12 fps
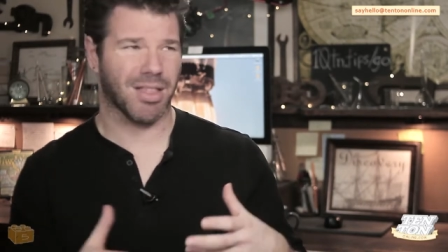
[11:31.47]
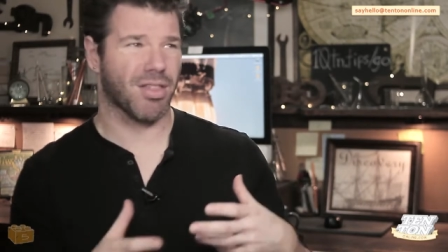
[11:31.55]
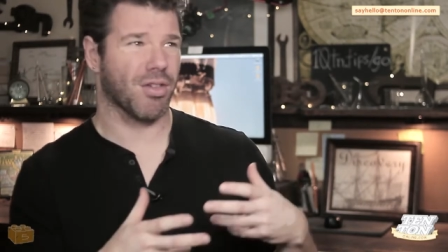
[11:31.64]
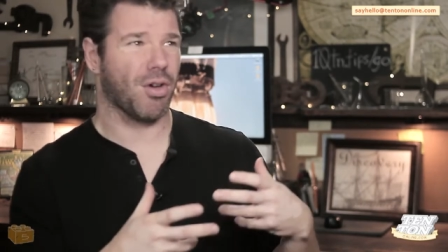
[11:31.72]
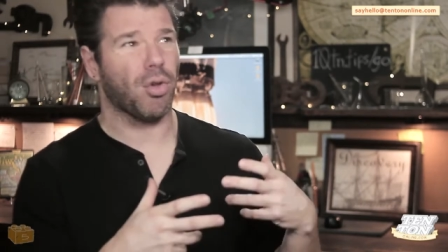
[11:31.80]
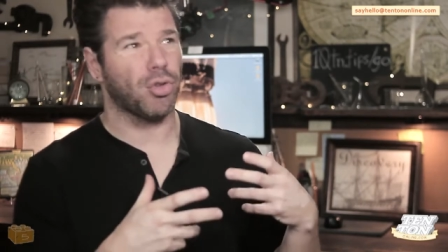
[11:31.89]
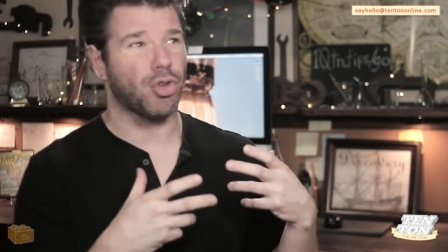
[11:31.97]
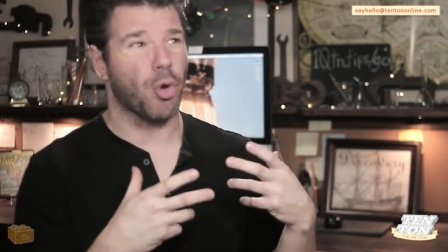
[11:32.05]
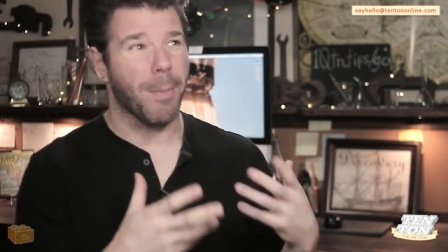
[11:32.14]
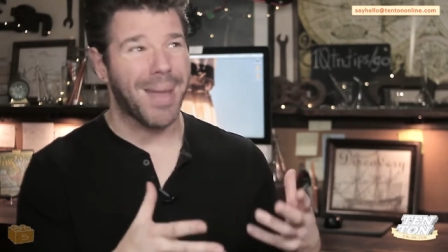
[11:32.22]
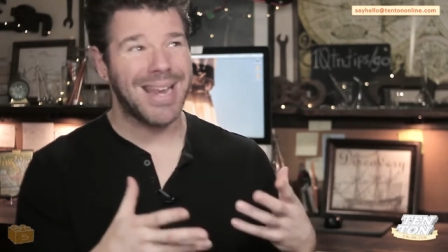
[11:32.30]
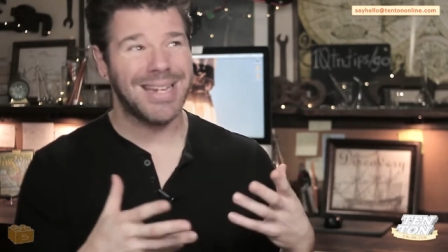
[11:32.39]
This is called
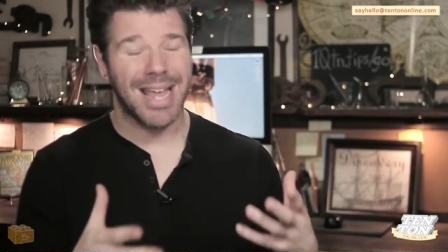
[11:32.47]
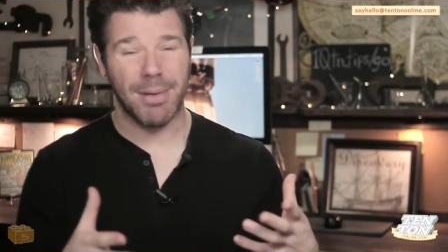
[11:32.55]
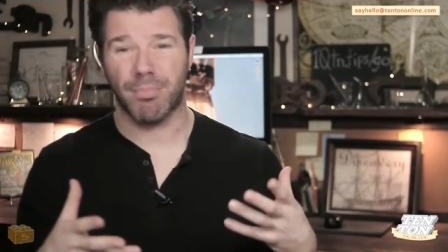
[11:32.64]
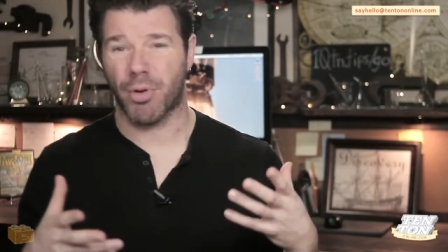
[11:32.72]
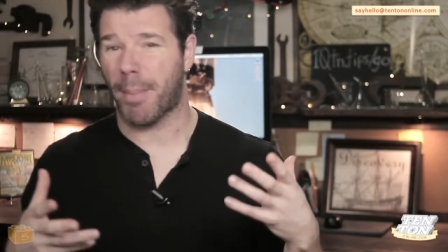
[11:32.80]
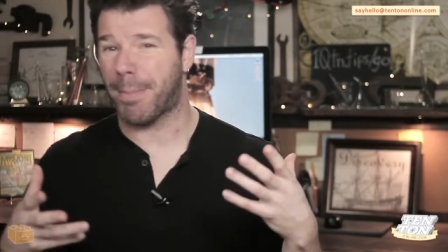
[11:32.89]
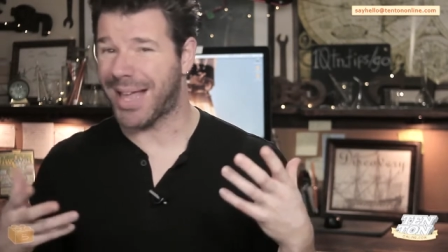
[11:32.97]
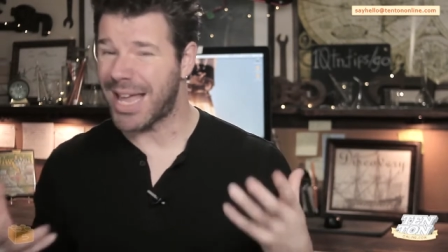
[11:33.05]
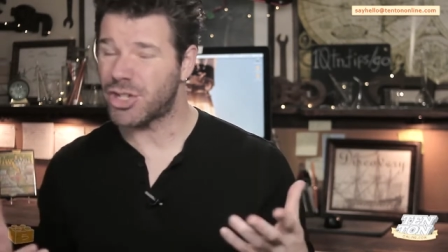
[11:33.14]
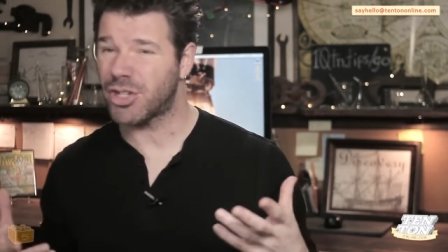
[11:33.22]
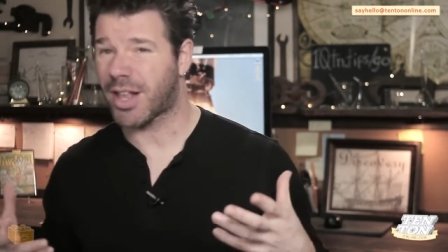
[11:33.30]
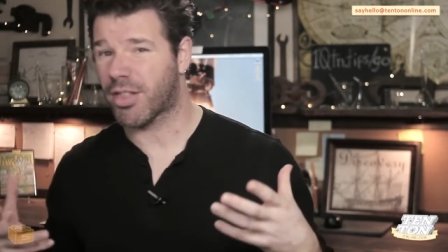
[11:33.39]
domain name
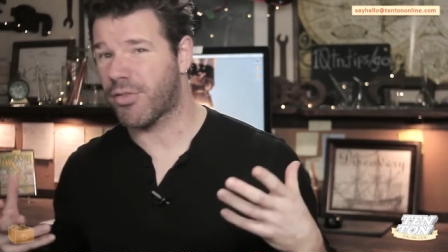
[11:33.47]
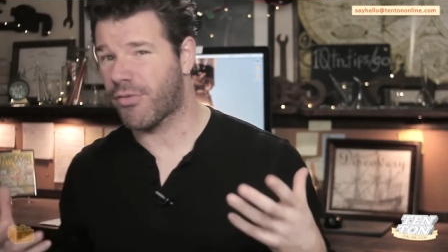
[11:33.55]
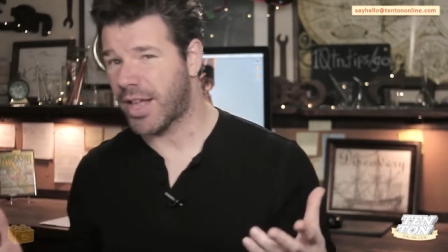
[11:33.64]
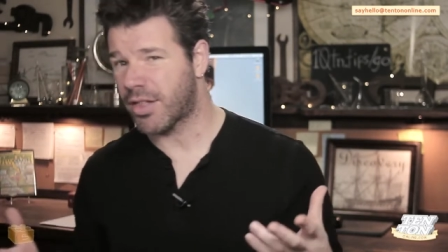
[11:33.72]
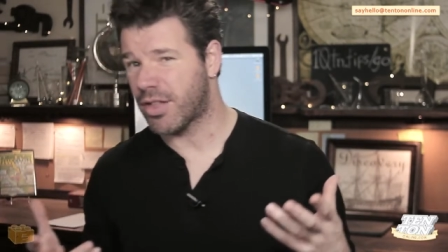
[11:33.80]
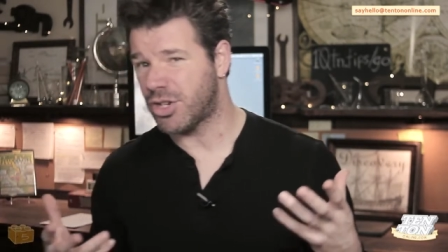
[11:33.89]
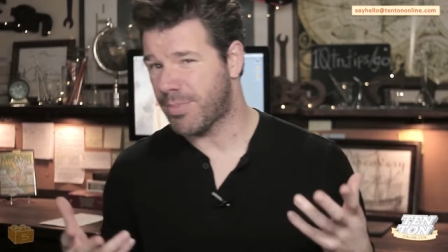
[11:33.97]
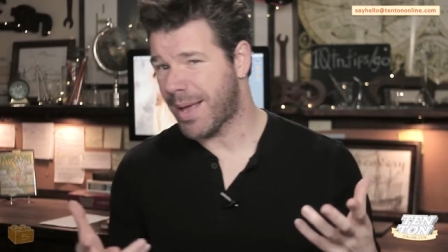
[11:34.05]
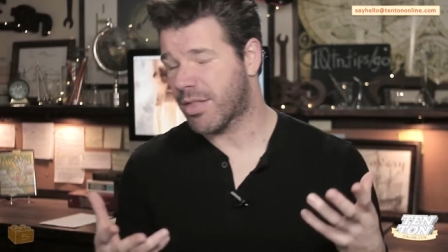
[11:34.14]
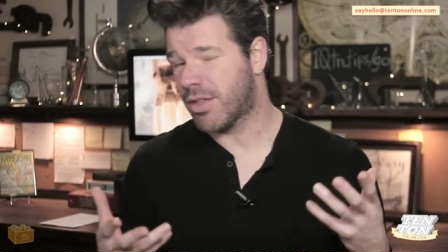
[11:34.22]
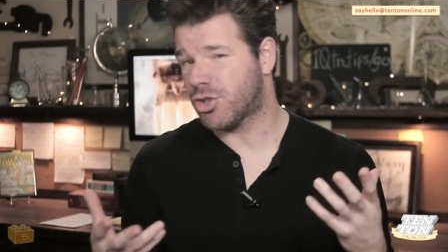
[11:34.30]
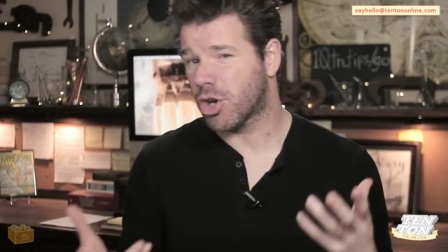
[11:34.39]
propagation. That's the fancy
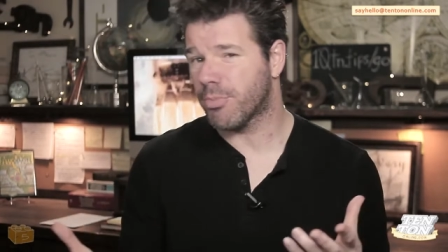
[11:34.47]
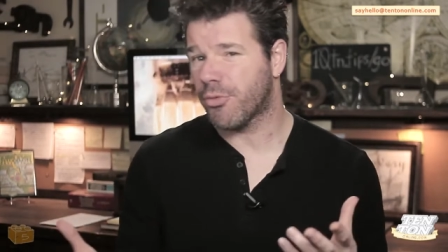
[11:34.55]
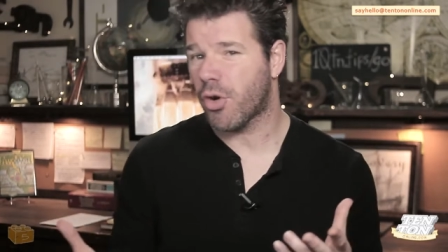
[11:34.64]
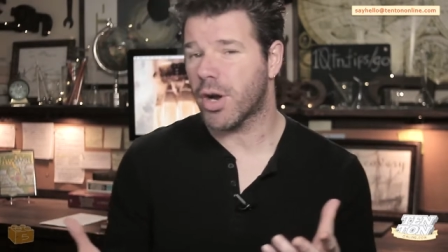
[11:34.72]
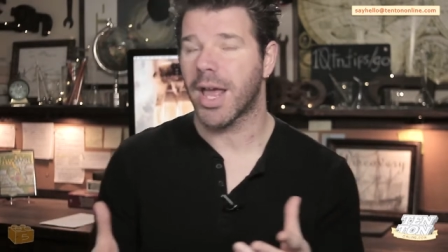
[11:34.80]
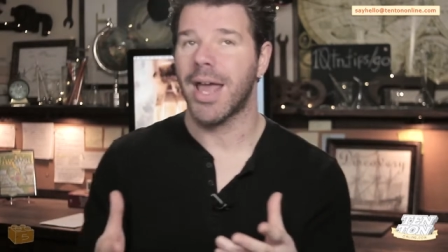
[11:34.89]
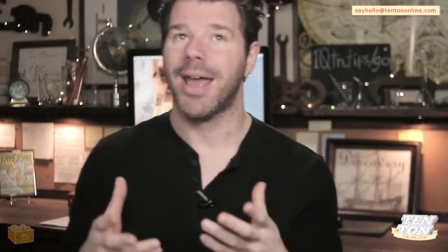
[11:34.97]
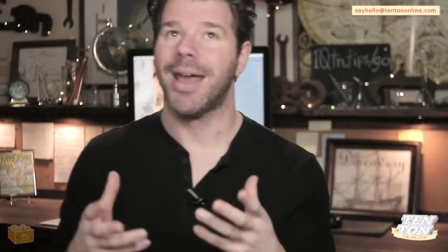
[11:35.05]
schmancy term for it.